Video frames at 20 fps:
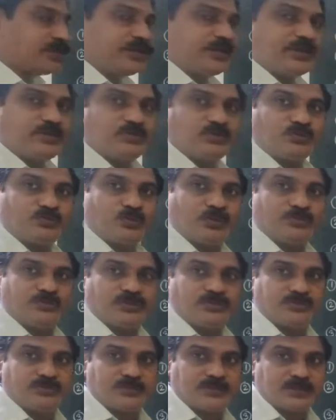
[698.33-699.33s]
endosperm
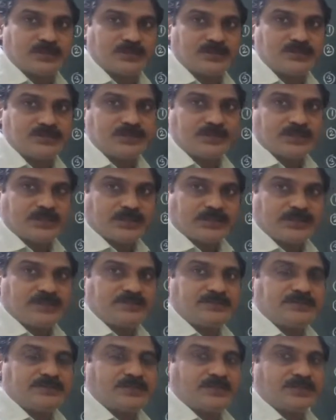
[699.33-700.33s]
nucleus is
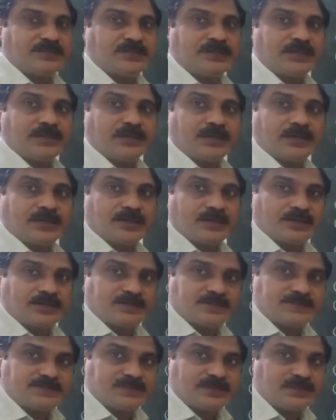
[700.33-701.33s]
the
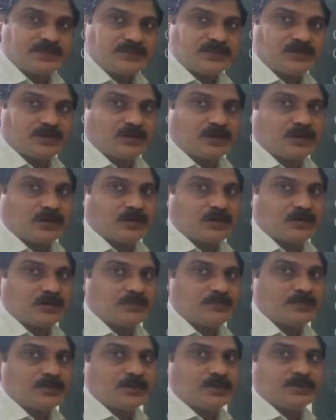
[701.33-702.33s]
result of
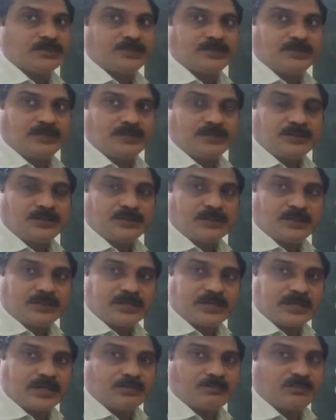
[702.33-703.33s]
the
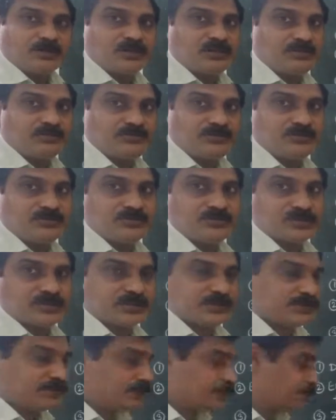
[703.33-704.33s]
triple fusion.